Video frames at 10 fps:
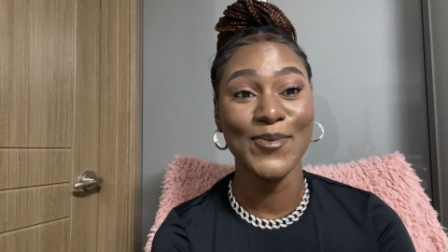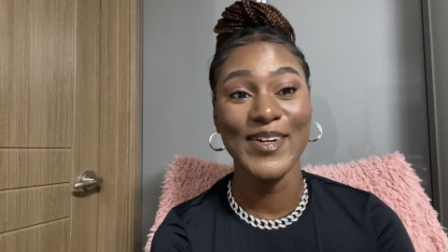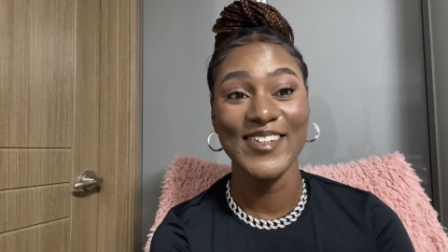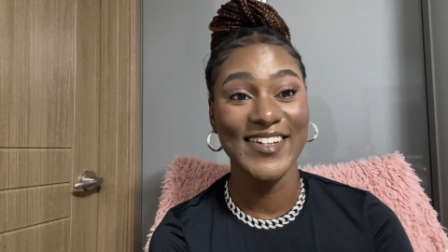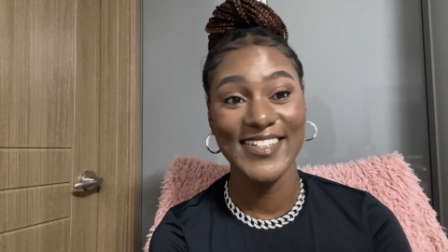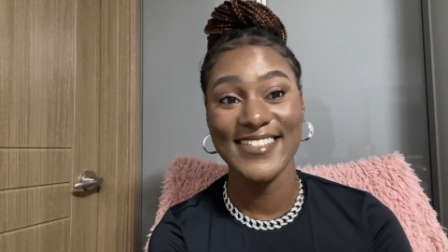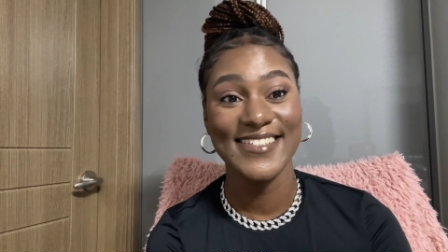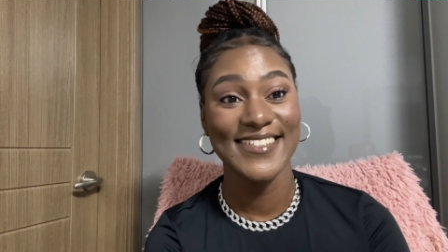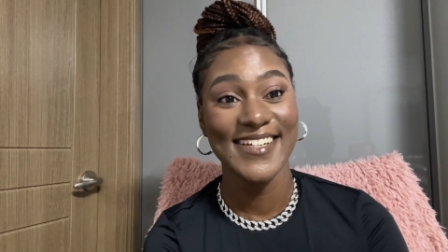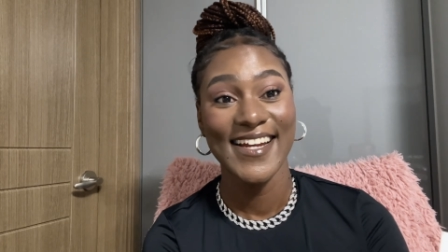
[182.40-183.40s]
when
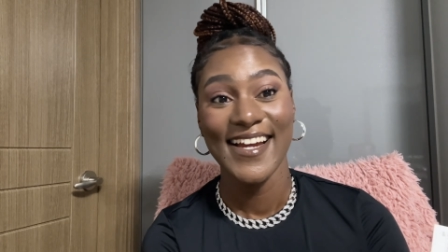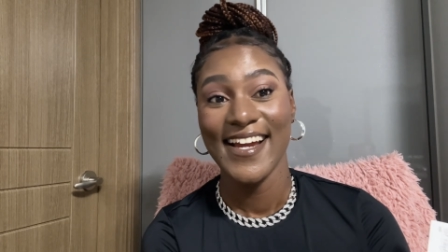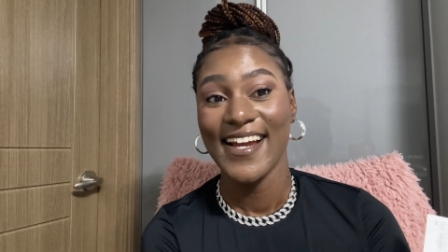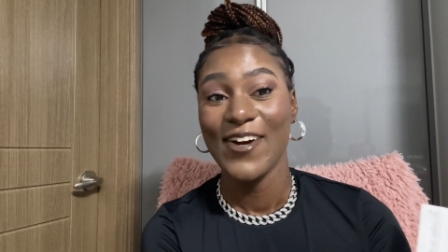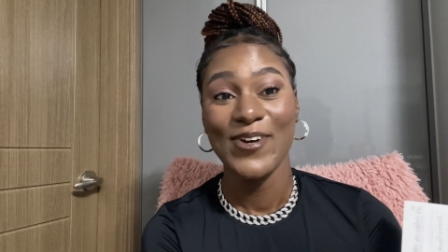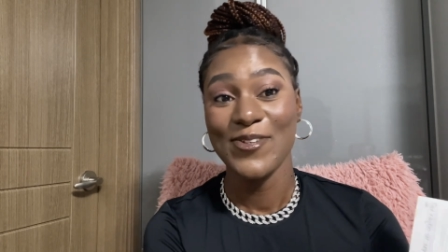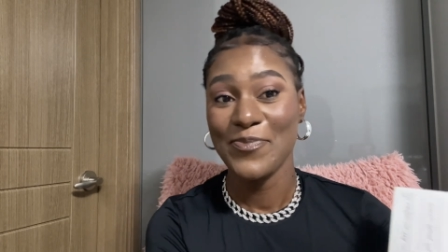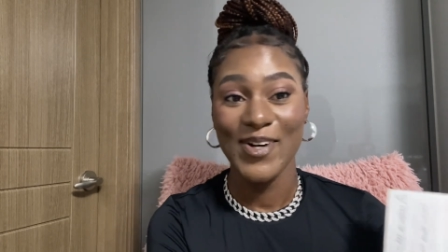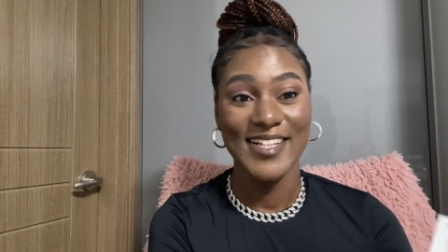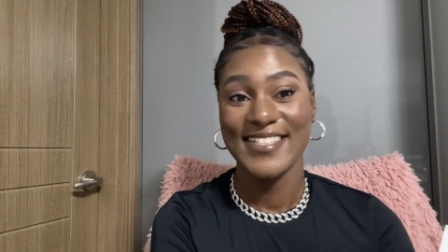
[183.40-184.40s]
you
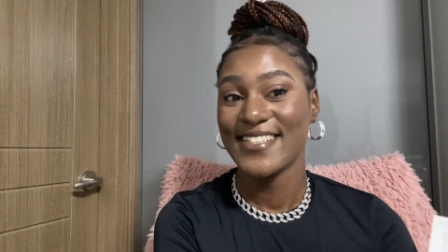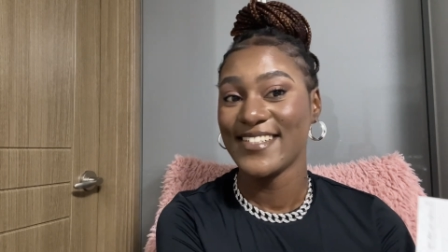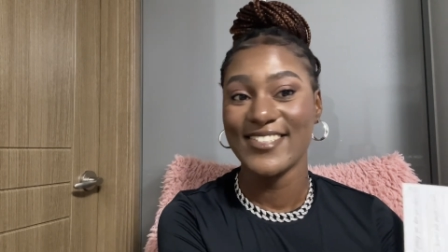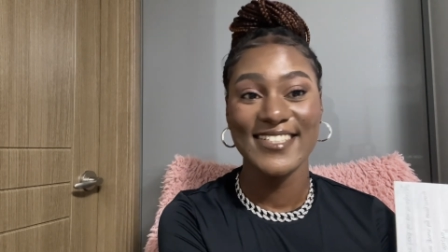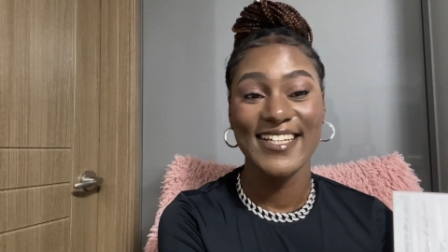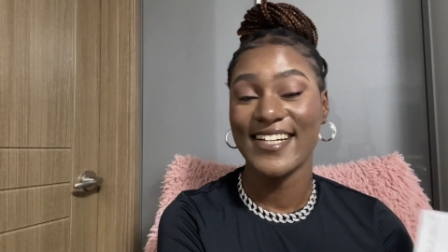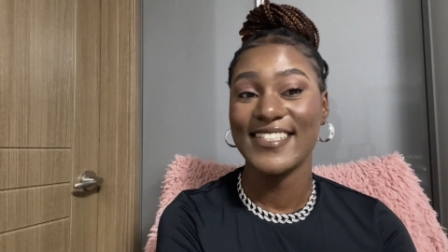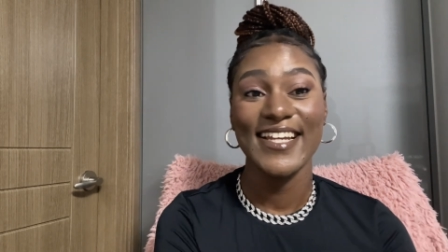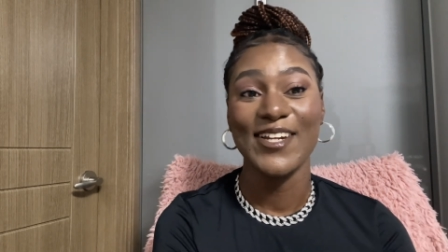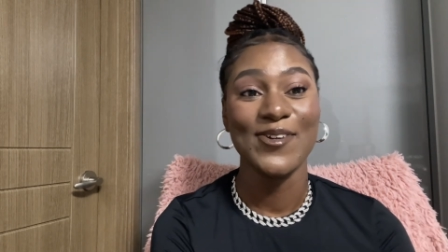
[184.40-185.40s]
pass, you just greet
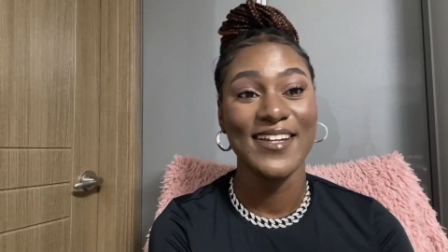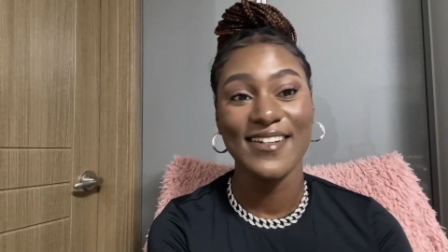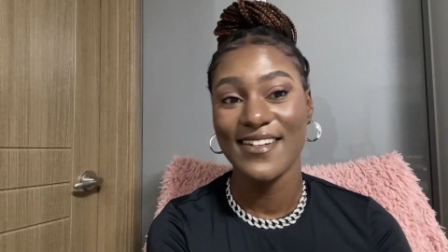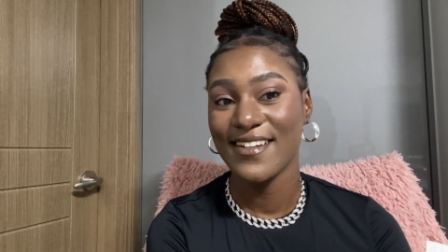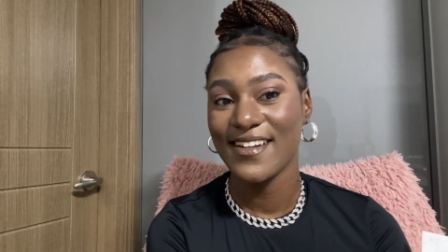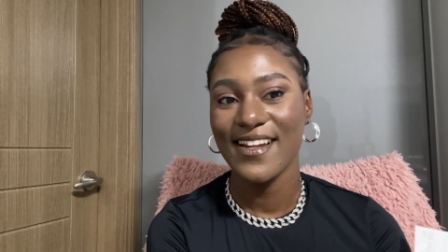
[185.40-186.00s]
anyone,